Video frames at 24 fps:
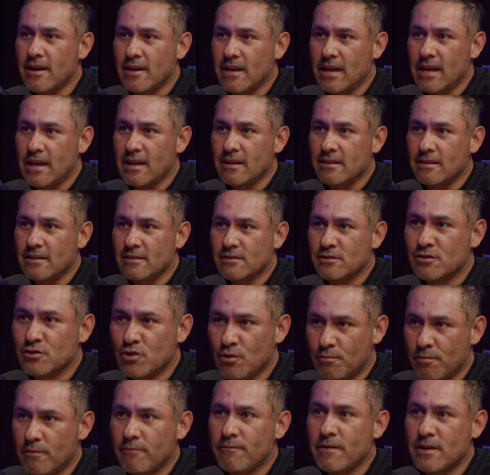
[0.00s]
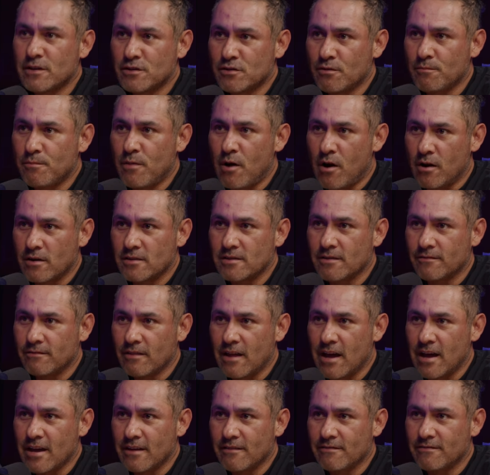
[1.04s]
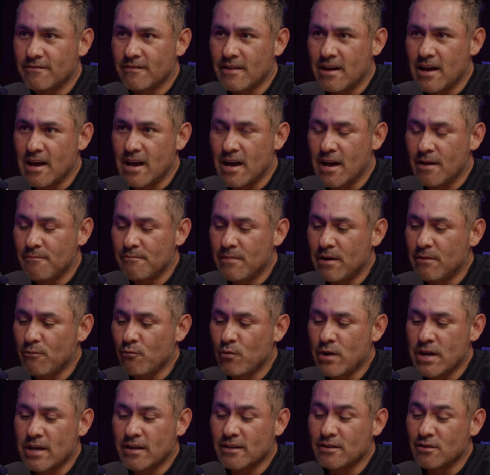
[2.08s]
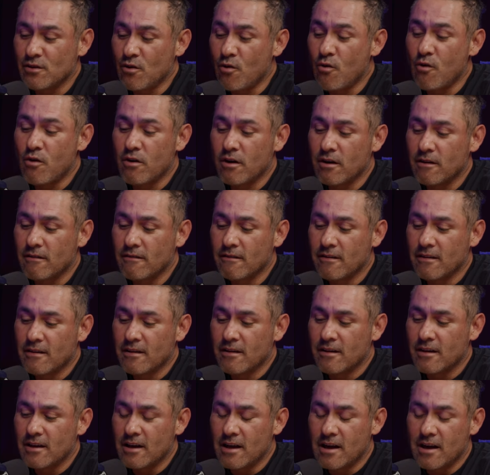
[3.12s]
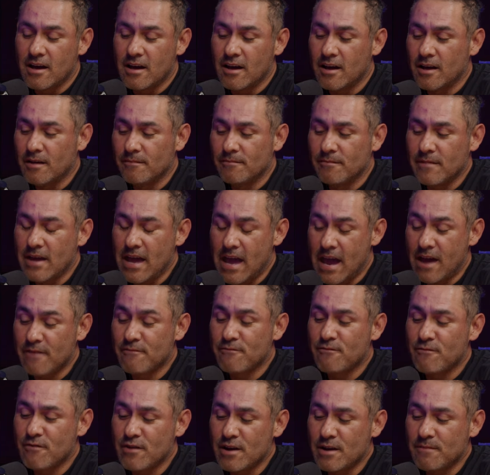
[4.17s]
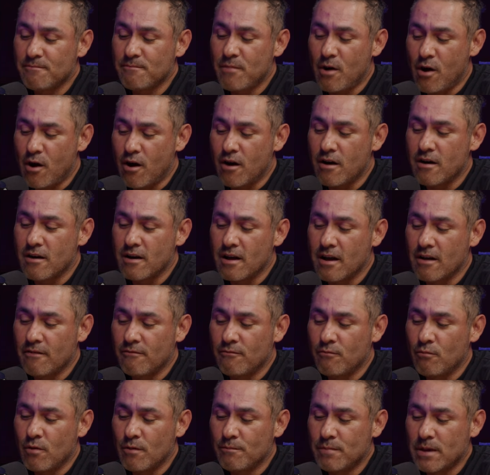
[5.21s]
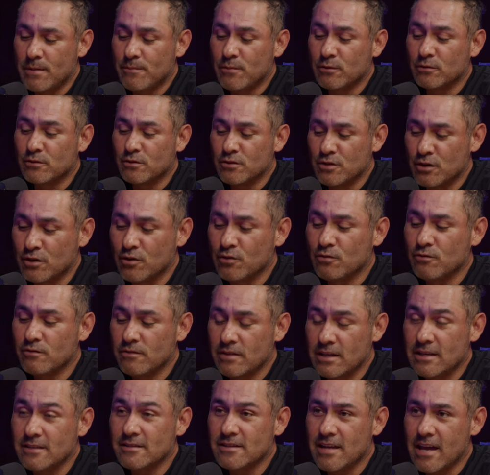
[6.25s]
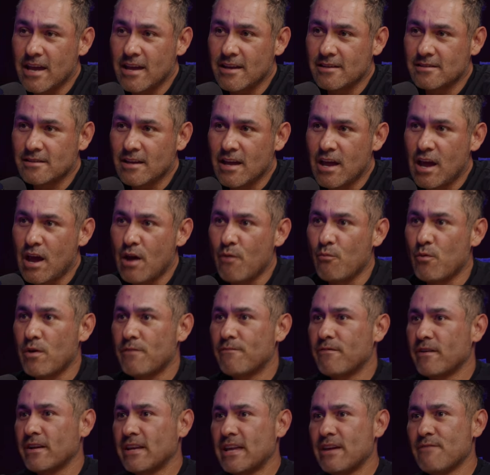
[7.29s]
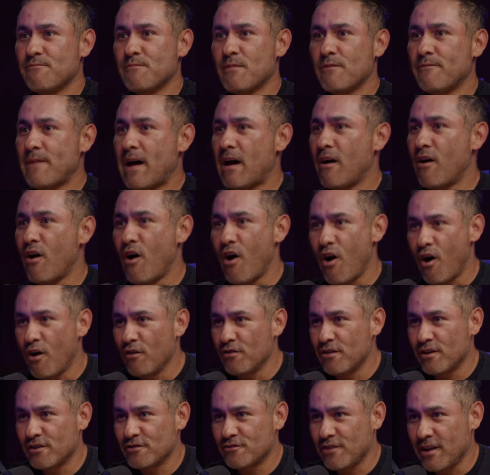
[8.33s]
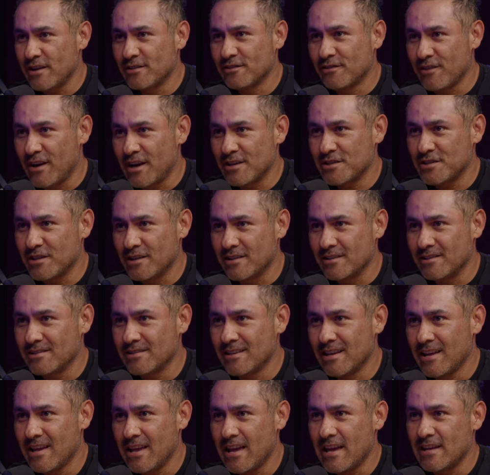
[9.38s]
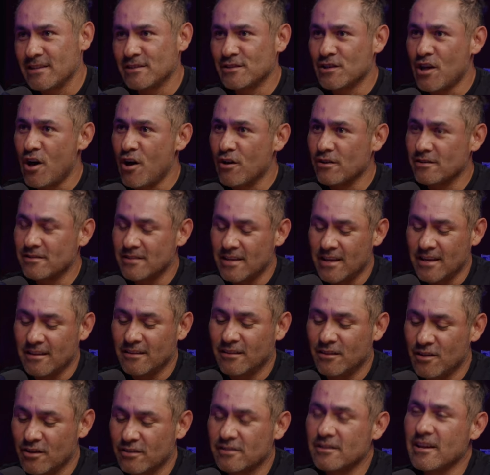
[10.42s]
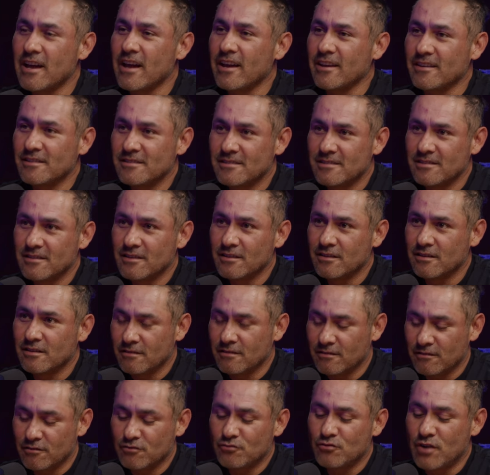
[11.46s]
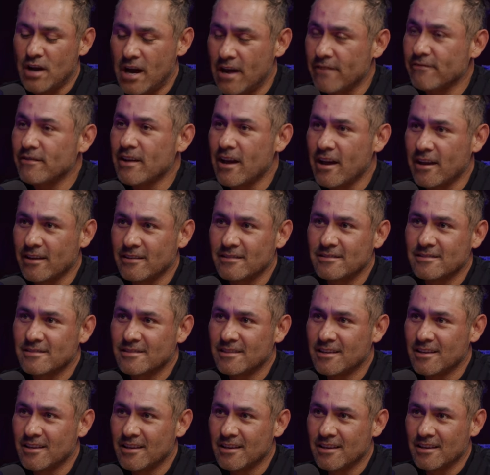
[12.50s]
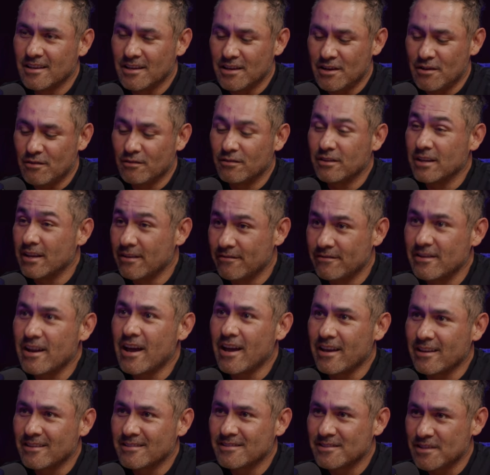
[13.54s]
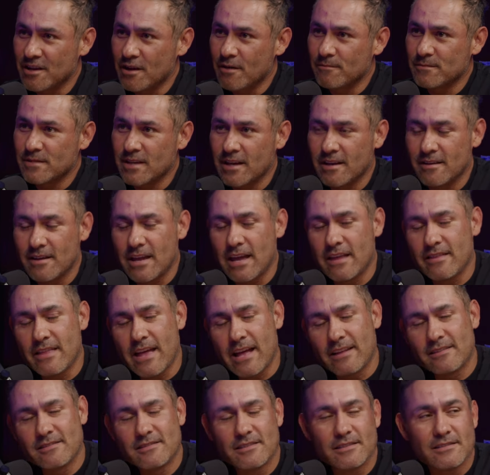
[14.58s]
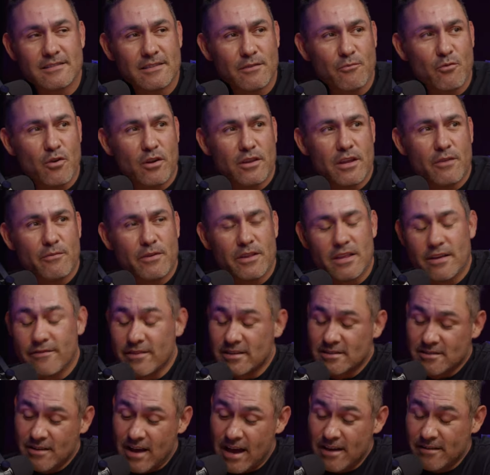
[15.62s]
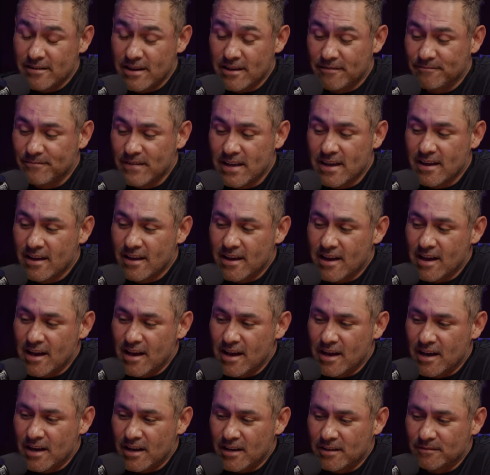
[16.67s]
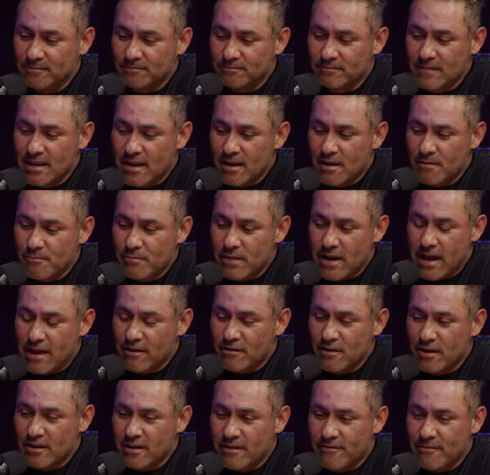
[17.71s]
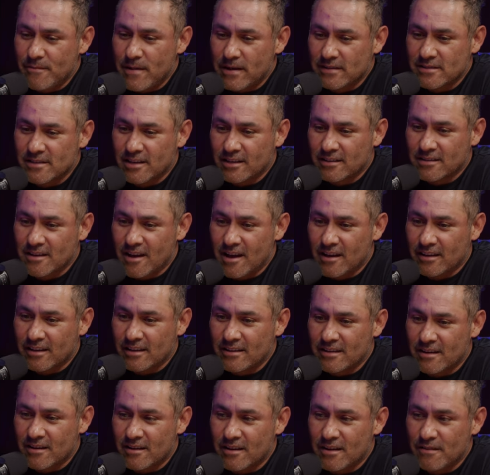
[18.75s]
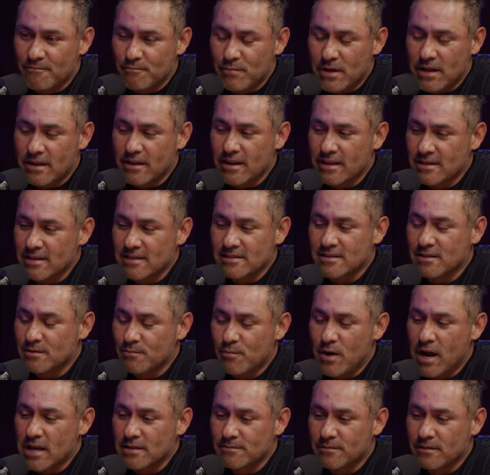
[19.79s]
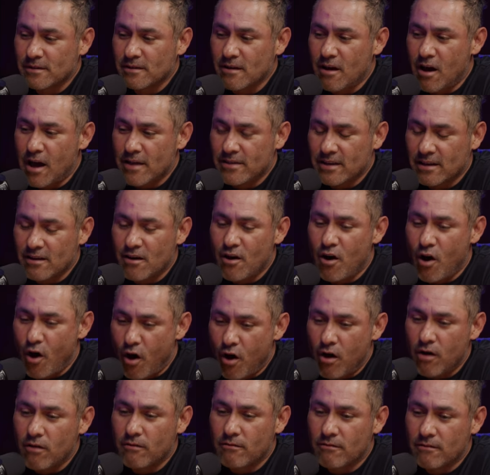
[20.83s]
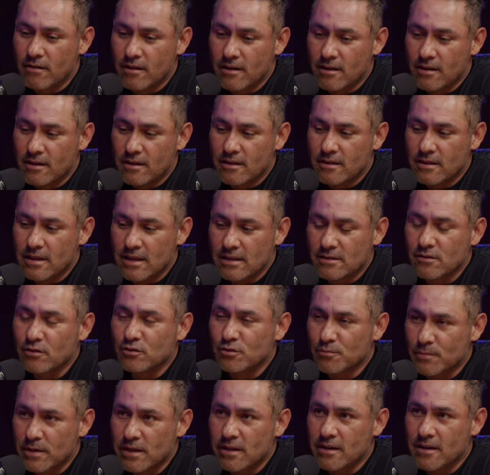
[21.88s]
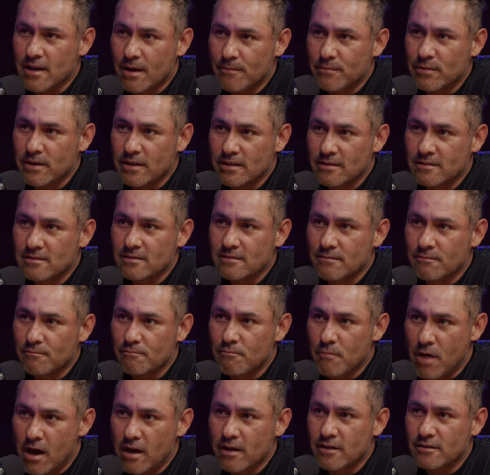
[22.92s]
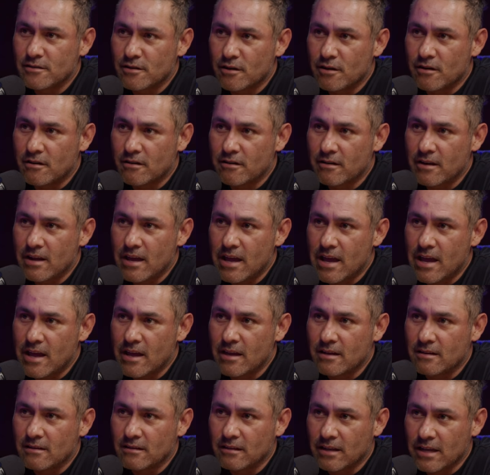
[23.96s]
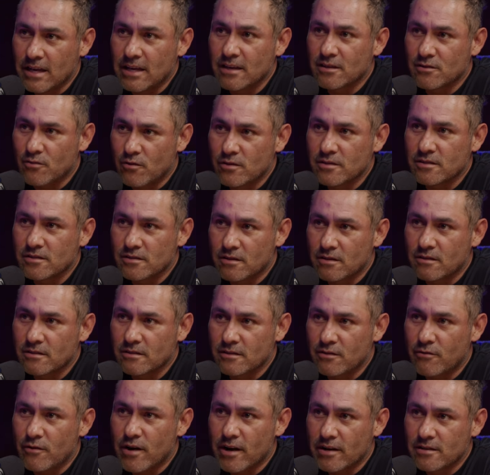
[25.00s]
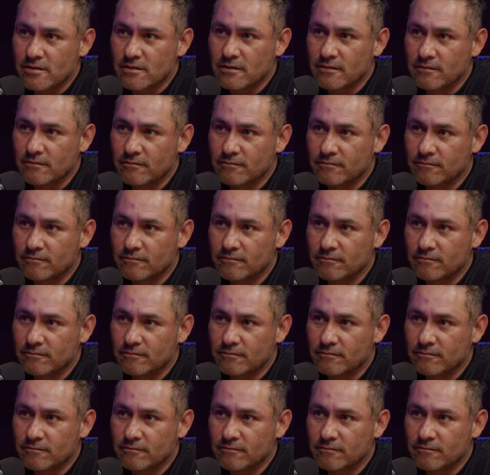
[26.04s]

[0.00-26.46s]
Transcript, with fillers: in the superficial parts of life, but we ignore every part of what people do these days, and we forgive them about all their transgressions as long as they look nice, drive nice, you know, live nice, you know what I'm saying? And that's just the world that we live in. So I don't know, but I don't know enough about TikTok and but it doesn't surprise me. I think all the social media companies monitor and lean towards a certain direction.